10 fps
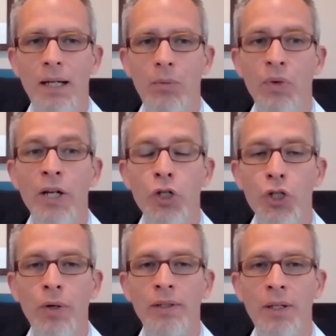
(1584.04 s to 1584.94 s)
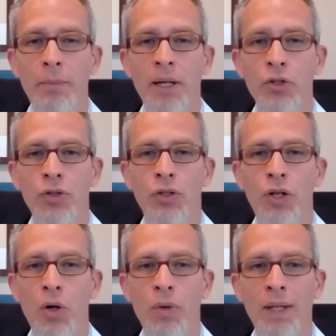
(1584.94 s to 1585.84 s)
reassuring to the patient to
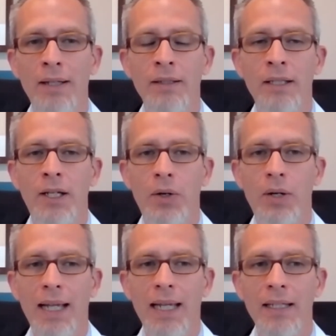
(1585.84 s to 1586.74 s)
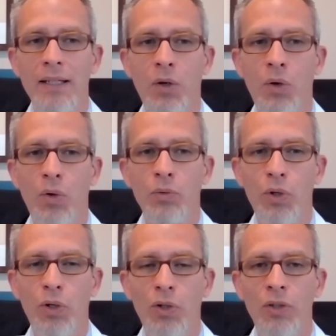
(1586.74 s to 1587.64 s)
know that, okay, the whole
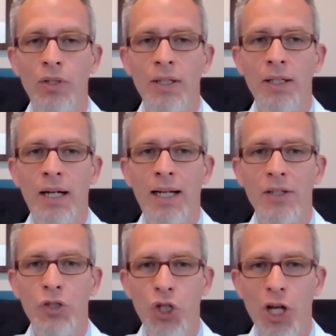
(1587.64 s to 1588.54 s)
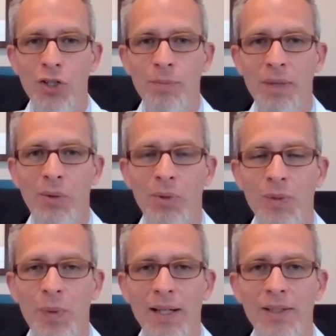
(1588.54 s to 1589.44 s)
world has changed in many
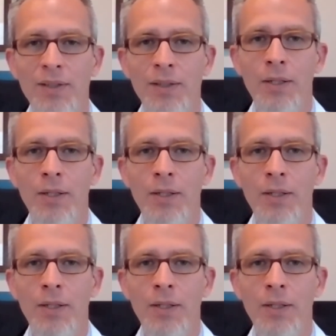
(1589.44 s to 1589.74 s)
respects,